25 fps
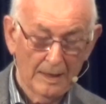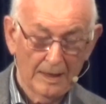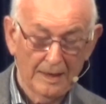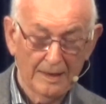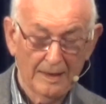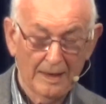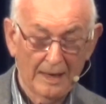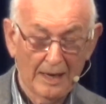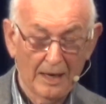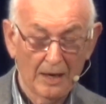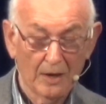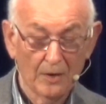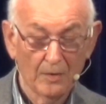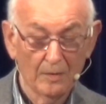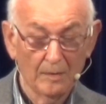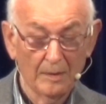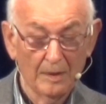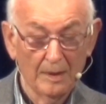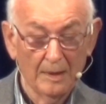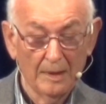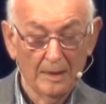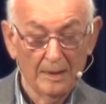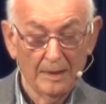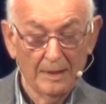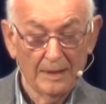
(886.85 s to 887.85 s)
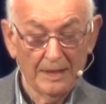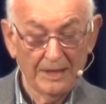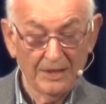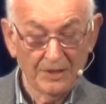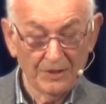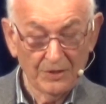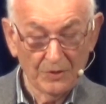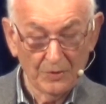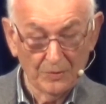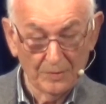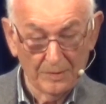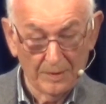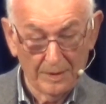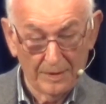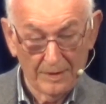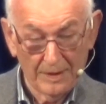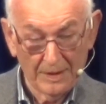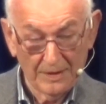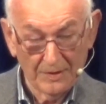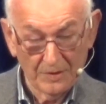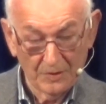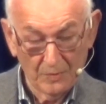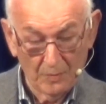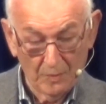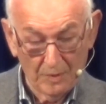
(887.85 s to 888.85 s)
in how these sort of
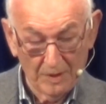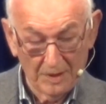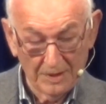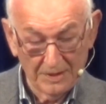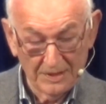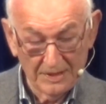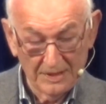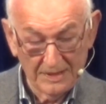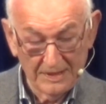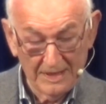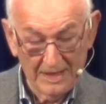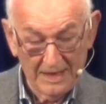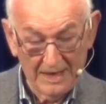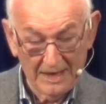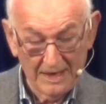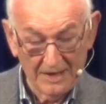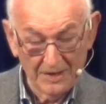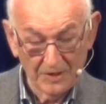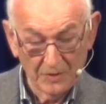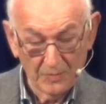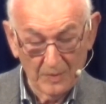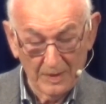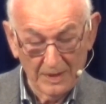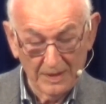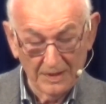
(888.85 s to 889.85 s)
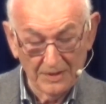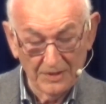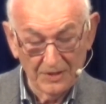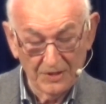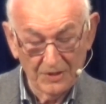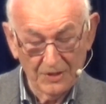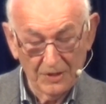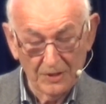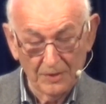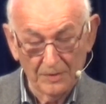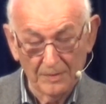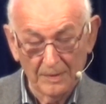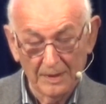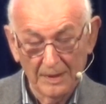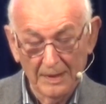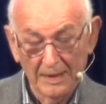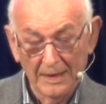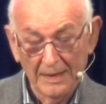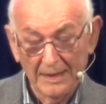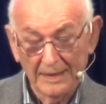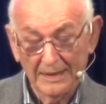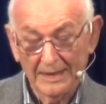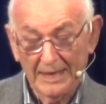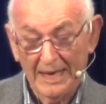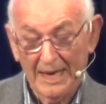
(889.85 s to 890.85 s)
things work today, as we can still
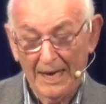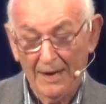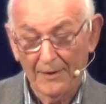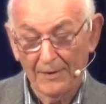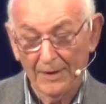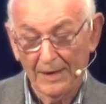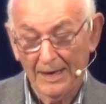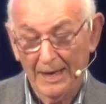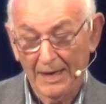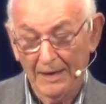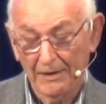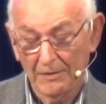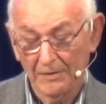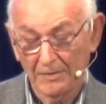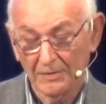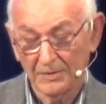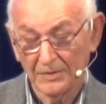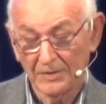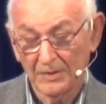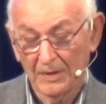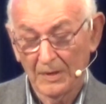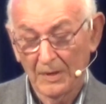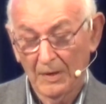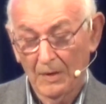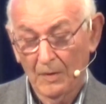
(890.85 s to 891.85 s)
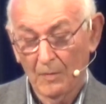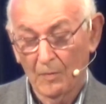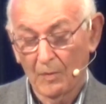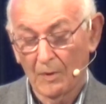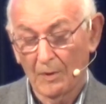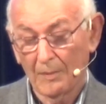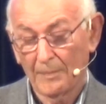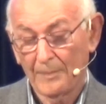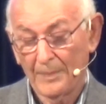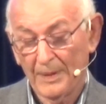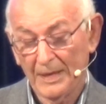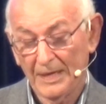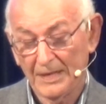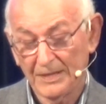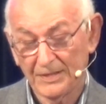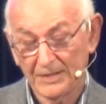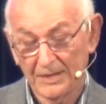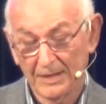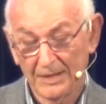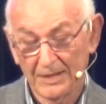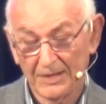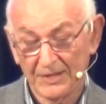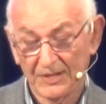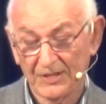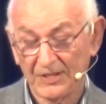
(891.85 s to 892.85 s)
carry out what
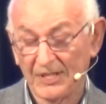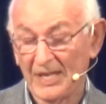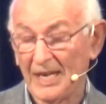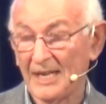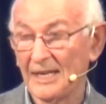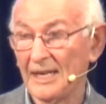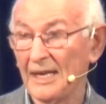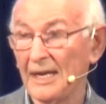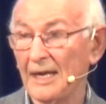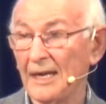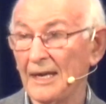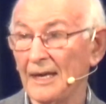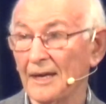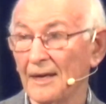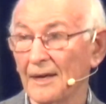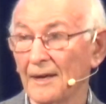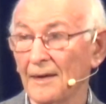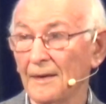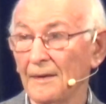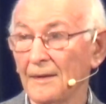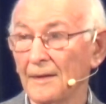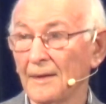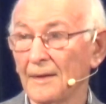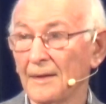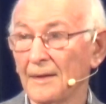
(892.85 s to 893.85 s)
Peter has said here.